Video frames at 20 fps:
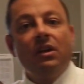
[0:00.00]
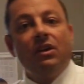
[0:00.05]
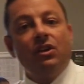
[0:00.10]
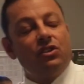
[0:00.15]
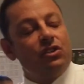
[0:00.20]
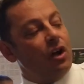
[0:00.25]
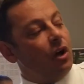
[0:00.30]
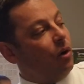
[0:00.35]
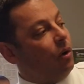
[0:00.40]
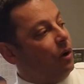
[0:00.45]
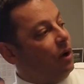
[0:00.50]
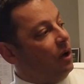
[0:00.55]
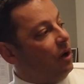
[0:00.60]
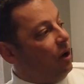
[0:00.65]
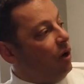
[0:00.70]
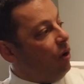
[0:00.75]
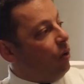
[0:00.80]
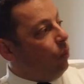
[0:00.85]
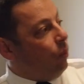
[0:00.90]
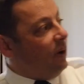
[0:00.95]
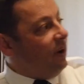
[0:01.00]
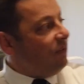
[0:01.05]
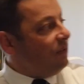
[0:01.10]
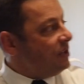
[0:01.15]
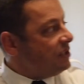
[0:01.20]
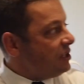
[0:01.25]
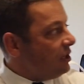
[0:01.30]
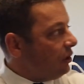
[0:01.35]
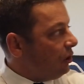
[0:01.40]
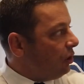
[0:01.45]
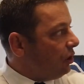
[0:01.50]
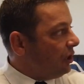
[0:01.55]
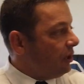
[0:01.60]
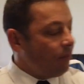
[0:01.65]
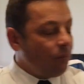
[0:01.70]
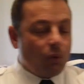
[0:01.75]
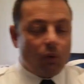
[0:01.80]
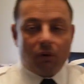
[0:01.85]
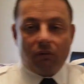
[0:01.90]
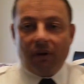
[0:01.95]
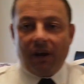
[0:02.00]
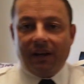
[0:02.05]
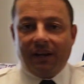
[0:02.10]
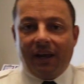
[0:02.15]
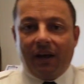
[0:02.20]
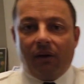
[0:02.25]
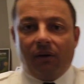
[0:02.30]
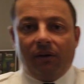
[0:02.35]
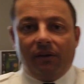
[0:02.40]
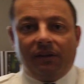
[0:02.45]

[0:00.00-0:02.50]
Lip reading: So we have this alerting board right now